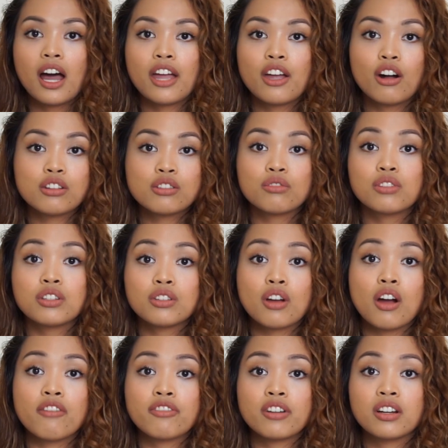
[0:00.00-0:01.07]
I also
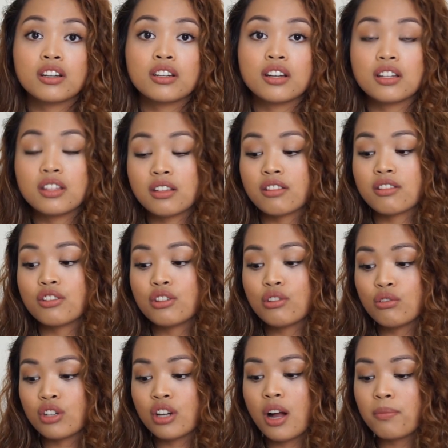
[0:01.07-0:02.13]
discovered another new
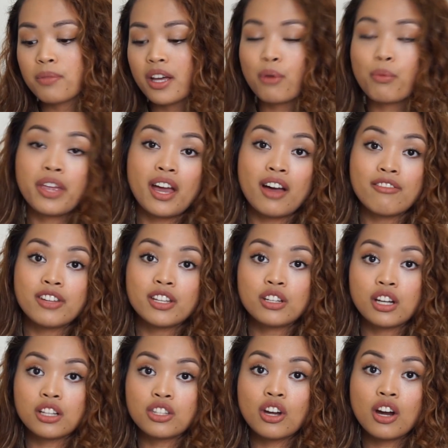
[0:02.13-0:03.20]
shop that we have in
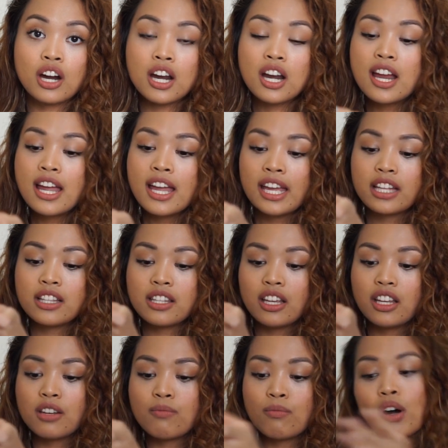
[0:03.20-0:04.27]
Qatar. It's
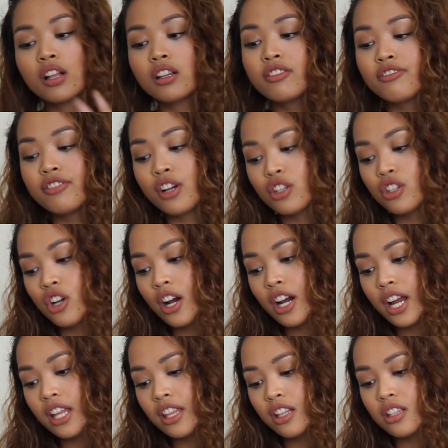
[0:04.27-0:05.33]
in Mall of Qatar
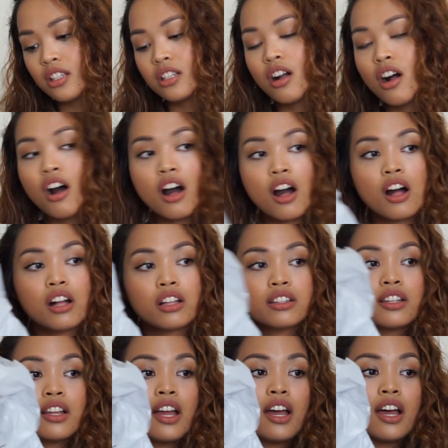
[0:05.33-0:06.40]
and it's called
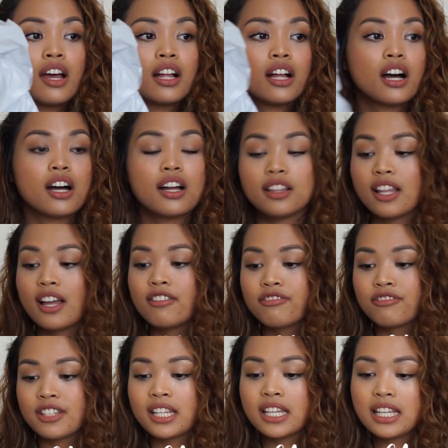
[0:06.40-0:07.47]

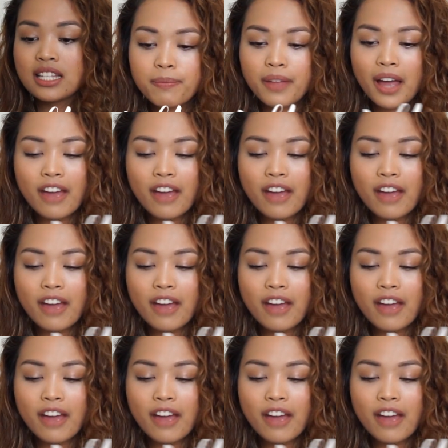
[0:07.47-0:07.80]
Lefties.